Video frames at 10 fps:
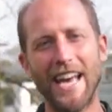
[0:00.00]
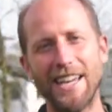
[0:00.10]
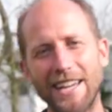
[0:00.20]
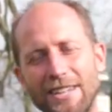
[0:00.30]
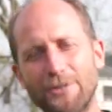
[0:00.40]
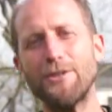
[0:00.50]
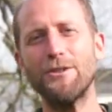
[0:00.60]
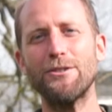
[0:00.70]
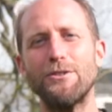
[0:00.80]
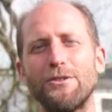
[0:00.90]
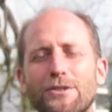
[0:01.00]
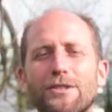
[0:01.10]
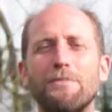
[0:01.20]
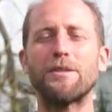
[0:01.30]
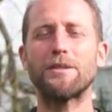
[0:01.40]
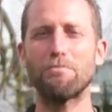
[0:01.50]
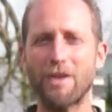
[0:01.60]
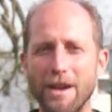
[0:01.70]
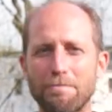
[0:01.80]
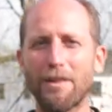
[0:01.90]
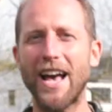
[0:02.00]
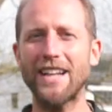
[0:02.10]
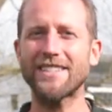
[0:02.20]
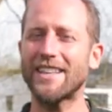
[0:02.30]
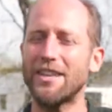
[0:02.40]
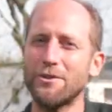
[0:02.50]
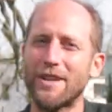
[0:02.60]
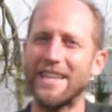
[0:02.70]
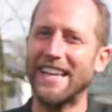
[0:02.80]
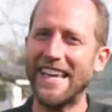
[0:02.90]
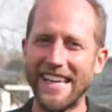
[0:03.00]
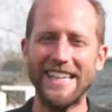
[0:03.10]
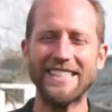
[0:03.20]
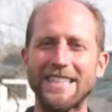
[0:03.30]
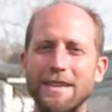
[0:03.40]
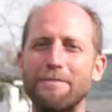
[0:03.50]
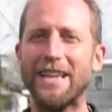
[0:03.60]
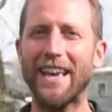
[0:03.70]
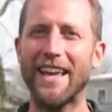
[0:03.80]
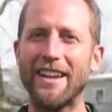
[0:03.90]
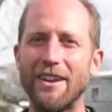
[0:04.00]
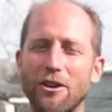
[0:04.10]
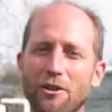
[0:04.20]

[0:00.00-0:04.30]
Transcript: and introduce you to some spring plants that you can easily begin